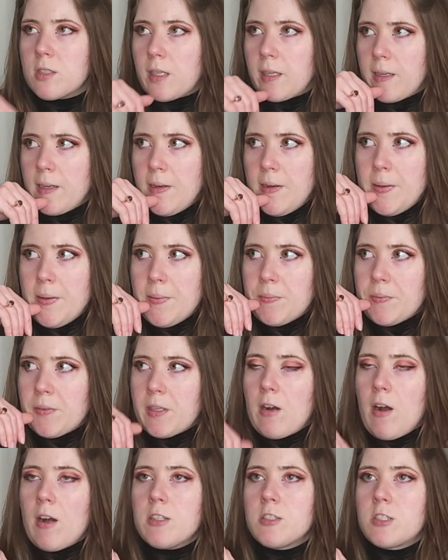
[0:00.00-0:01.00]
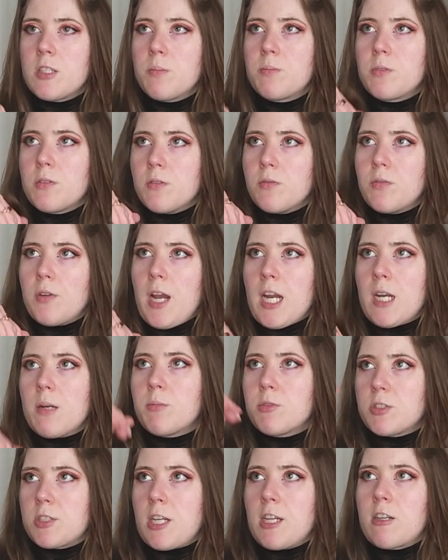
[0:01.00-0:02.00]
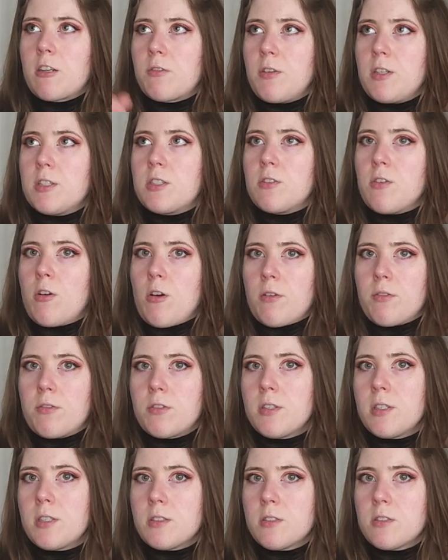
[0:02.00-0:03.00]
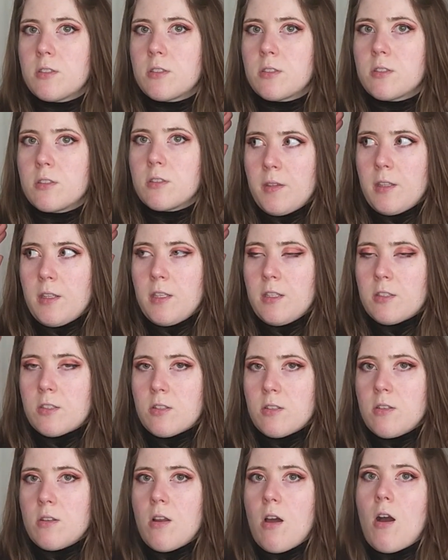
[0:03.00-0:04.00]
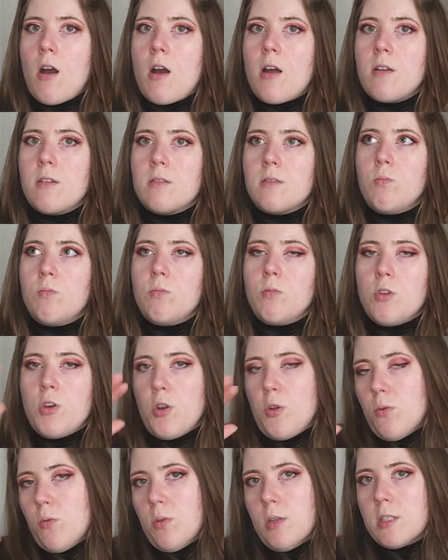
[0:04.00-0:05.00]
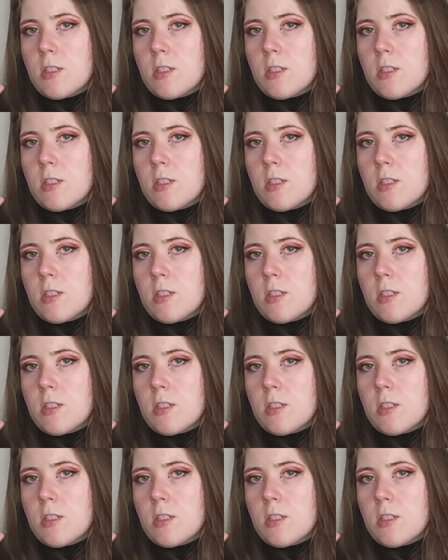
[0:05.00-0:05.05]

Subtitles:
Like, the concept of animal sacrifice and offerings is not new.